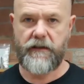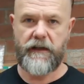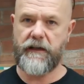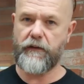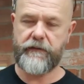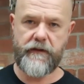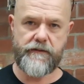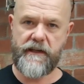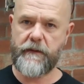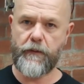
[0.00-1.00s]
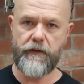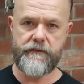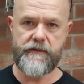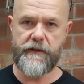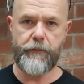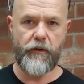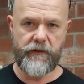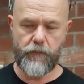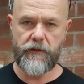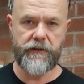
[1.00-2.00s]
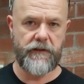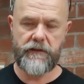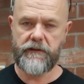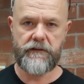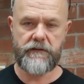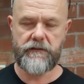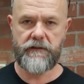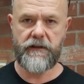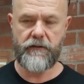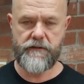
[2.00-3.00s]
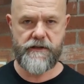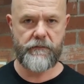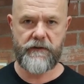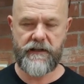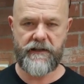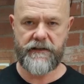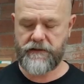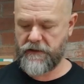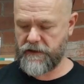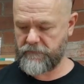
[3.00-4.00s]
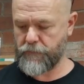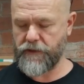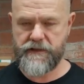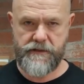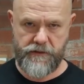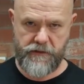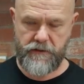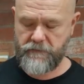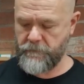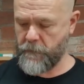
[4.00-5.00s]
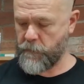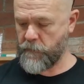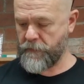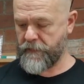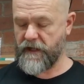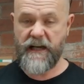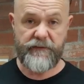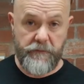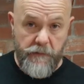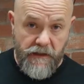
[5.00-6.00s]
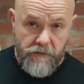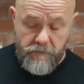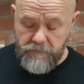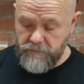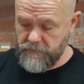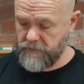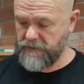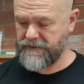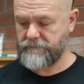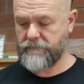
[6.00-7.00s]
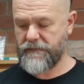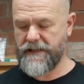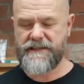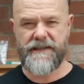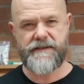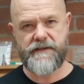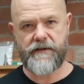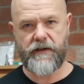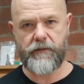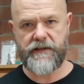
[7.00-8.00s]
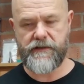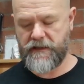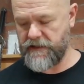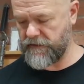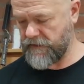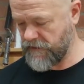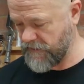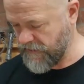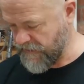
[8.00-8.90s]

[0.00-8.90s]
You know, if you're trying to move sort of 0.1, you know, or something like that there, 0.2, half a mil, that's actually sort of quite tricky to do.